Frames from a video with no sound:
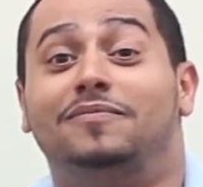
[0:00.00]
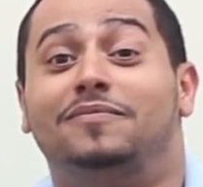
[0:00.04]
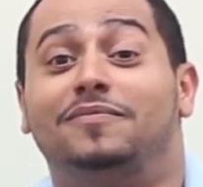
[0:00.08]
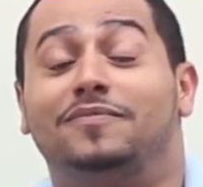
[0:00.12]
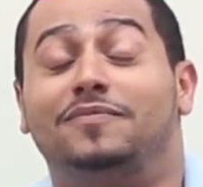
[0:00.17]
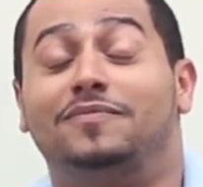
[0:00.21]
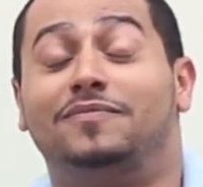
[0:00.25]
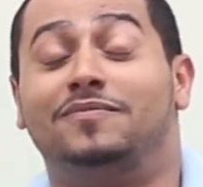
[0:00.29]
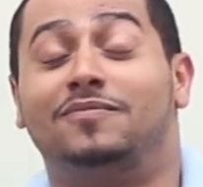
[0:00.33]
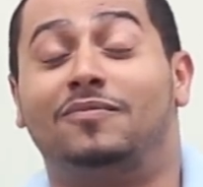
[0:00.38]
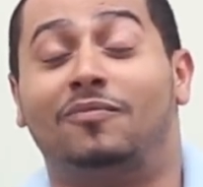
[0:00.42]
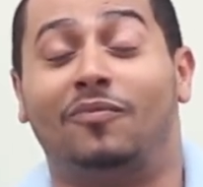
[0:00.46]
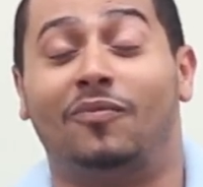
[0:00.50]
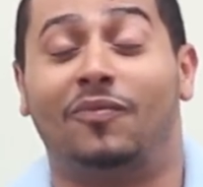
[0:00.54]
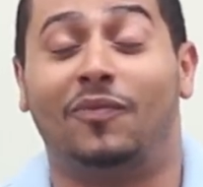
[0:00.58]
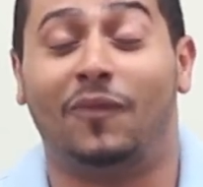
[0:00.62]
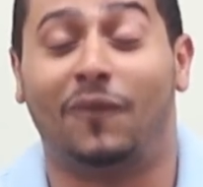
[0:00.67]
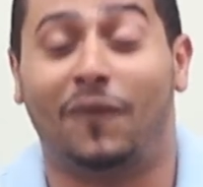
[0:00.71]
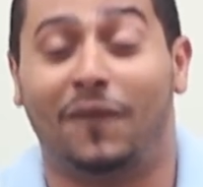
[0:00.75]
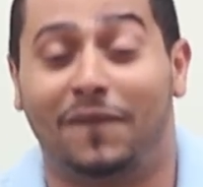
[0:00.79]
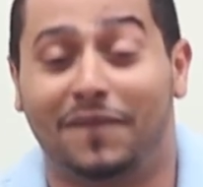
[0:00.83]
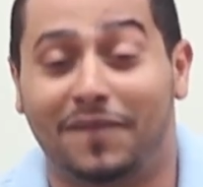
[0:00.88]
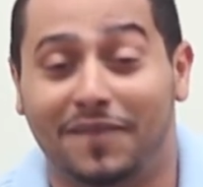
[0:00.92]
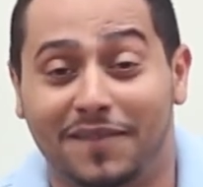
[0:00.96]

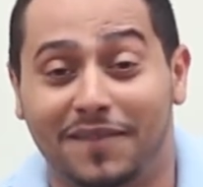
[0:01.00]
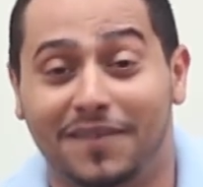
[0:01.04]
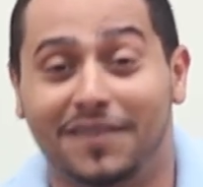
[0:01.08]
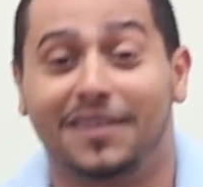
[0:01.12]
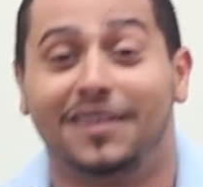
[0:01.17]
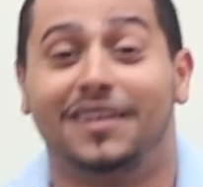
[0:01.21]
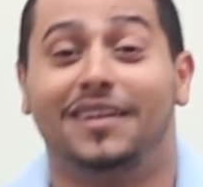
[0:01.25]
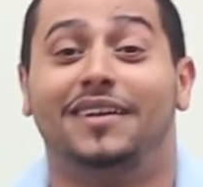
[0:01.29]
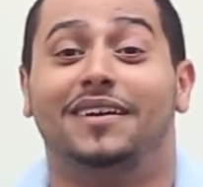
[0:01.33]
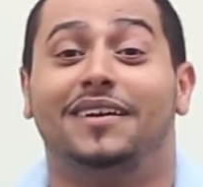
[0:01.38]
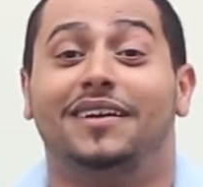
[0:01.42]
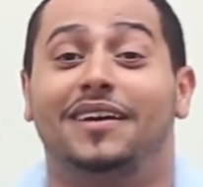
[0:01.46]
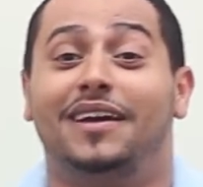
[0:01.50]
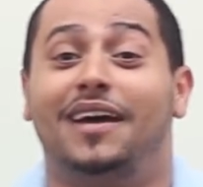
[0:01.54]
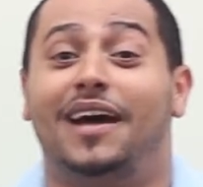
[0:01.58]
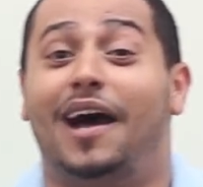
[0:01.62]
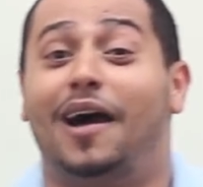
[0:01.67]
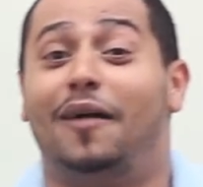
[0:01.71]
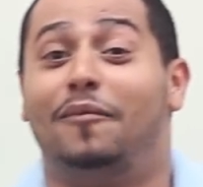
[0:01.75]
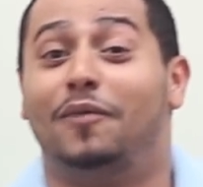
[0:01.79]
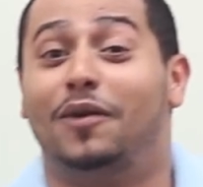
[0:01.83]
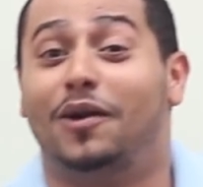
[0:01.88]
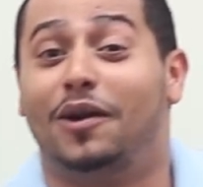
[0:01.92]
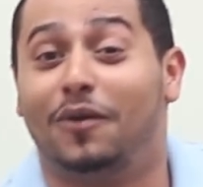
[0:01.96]
Mm.
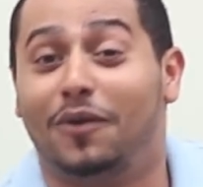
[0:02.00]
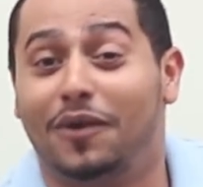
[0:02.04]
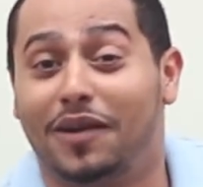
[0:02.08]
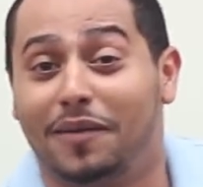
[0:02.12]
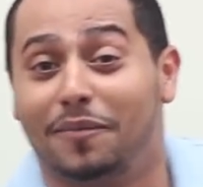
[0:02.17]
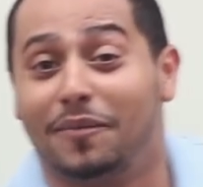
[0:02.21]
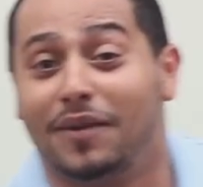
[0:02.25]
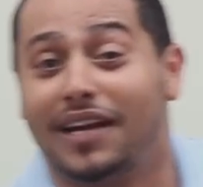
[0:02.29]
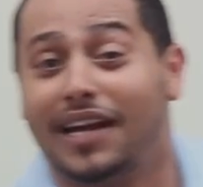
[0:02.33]
I'm gonna go get my